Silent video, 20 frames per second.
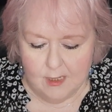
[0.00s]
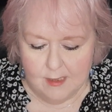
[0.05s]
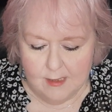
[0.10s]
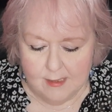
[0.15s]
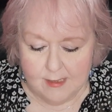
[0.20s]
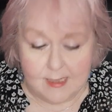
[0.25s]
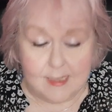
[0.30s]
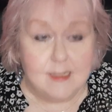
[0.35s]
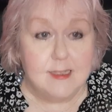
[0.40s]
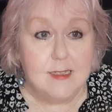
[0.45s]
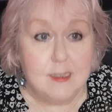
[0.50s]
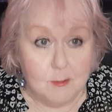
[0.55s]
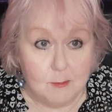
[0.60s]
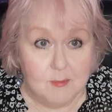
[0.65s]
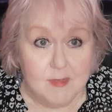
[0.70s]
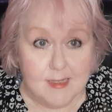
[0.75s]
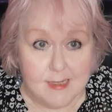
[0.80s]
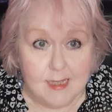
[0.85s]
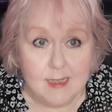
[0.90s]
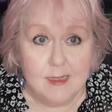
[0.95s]

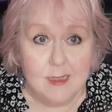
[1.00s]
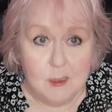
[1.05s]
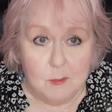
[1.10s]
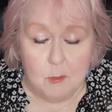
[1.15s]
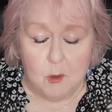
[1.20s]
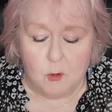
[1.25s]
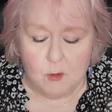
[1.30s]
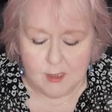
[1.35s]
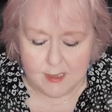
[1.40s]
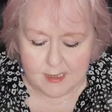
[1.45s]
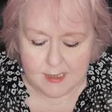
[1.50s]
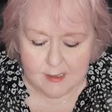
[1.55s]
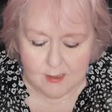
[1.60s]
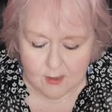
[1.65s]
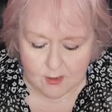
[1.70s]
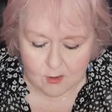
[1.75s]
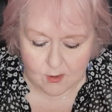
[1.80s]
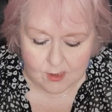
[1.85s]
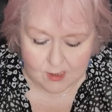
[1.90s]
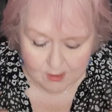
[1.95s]
systems in the body.
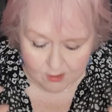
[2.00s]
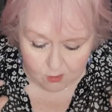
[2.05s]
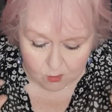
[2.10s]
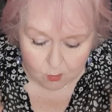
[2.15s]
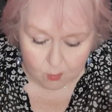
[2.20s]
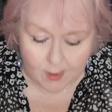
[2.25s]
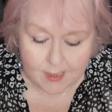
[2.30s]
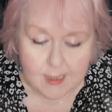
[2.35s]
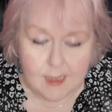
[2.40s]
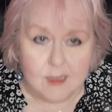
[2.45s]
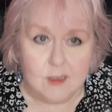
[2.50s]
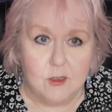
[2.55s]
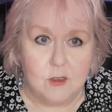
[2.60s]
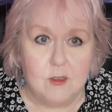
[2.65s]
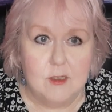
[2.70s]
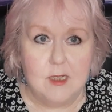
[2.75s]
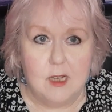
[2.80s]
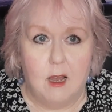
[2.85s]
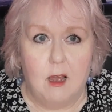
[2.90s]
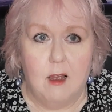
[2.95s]
So it's quite a
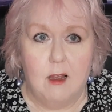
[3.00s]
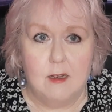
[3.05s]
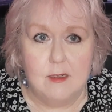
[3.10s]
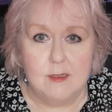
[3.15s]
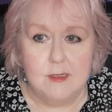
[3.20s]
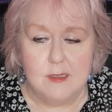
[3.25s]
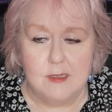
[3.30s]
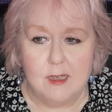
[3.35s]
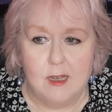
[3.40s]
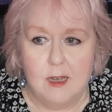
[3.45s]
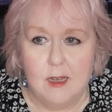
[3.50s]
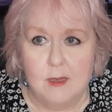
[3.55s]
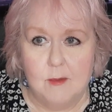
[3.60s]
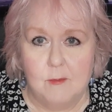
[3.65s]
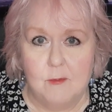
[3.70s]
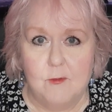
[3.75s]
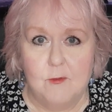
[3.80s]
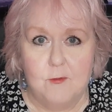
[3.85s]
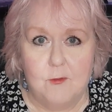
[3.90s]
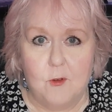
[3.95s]
good card
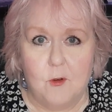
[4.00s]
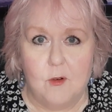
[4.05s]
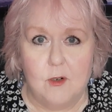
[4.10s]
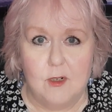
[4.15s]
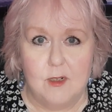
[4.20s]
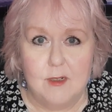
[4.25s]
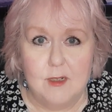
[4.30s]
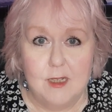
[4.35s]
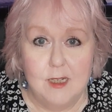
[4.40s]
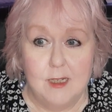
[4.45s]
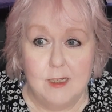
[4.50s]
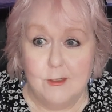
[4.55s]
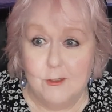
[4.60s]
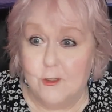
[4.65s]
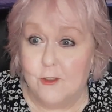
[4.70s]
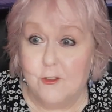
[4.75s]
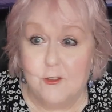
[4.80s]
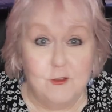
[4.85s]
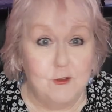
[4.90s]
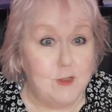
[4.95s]
for
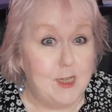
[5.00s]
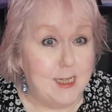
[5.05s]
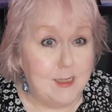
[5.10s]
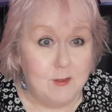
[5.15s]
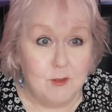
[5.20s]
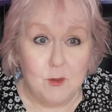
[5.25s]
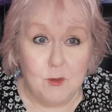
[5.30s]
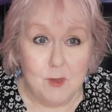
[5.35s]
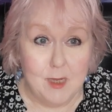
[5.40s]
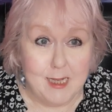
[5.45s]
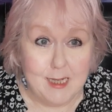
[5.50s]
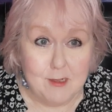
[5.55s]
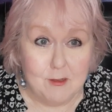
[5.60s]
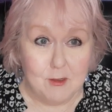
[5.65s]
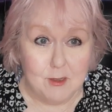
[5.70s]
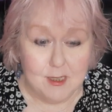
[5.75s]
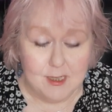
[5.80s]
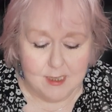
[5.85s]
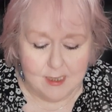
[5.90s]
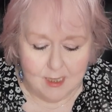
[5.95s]
just general
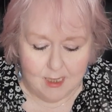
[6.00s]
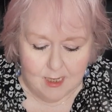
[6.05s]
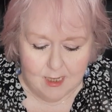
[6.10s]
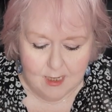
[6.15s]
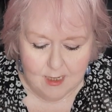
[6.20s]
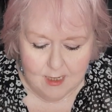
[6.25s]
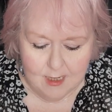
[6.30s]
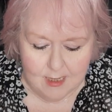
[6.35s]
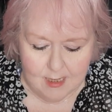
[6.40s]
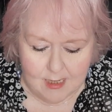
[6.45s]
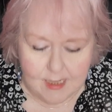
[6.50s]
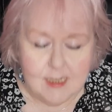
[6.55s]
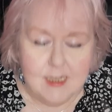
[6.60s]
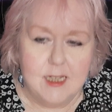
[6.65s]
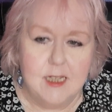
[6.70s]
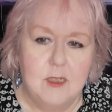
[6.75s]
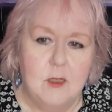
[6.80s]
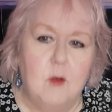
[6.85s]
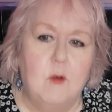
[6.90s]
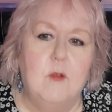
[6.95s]
health. it
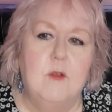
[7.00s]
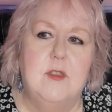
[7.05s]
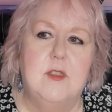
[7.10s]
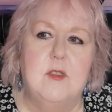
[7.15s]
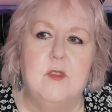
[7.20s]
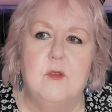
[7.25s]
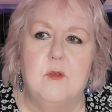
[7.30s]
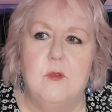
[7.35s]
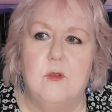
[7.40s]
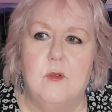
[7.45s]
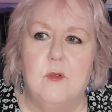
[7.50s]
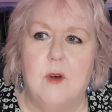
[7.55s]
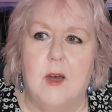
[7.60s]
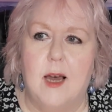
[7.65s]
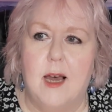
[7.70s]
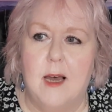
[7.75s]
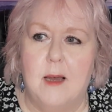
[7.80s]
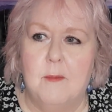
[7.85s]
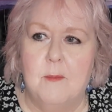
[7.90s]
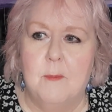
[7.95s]
can also,
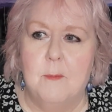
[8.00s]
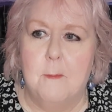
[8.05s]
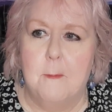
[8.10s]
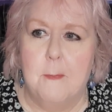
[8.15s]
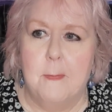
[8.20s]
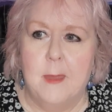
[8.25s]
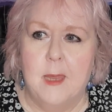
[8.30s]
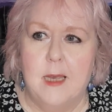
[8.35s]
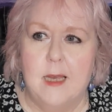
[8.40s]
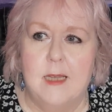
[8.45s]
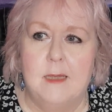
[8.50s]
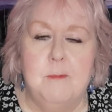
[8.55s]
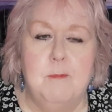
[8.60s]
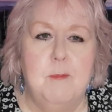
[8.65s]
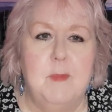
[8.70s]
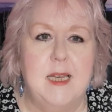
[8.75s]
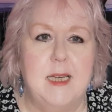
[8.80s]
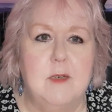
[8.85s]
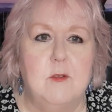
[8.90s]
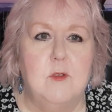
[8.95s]
in
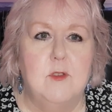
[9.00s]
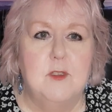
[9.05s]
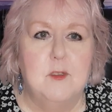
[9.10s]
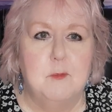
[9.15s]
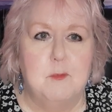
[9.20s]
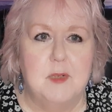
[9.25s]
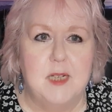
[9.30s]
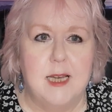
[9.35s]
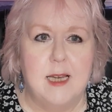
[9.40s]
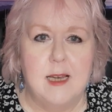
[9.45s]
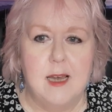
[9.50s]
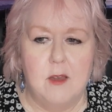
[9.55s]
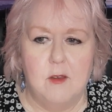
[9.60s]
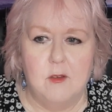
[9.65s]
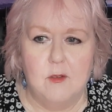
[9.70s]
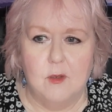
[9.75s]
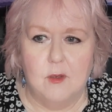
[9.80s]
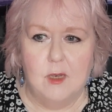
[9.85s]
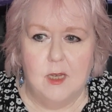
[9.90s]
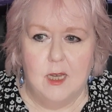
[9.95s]
males, bring
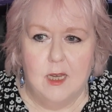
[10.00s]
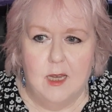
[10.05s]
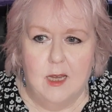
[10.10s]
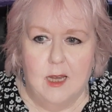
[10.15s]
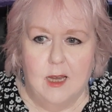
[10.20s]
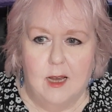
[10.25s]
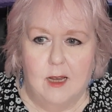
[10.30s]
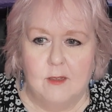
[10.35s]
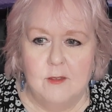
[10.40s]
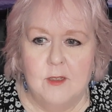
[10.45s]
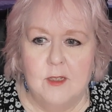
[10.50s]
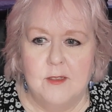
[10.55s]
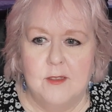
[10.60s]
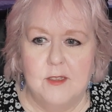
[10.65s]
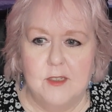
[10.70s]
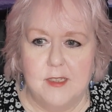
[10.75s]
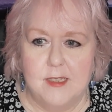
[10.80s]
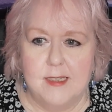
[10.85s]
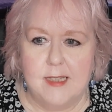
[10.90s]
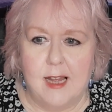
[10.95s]
out an
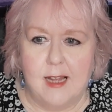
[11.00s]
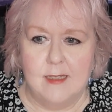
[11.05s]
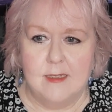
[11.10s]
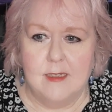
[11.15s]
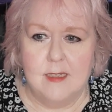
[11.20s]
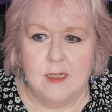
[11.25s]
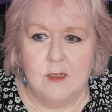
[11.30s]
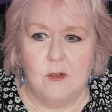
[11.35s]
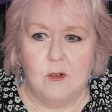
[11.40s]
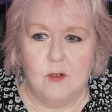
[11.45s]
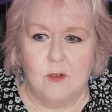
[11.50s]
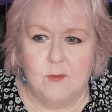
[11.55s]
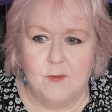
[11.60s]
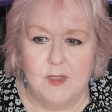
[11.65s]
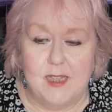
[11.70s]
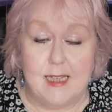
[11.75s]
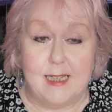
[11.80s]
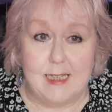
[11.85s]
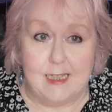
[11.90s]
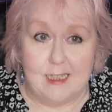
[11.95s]
understanding of the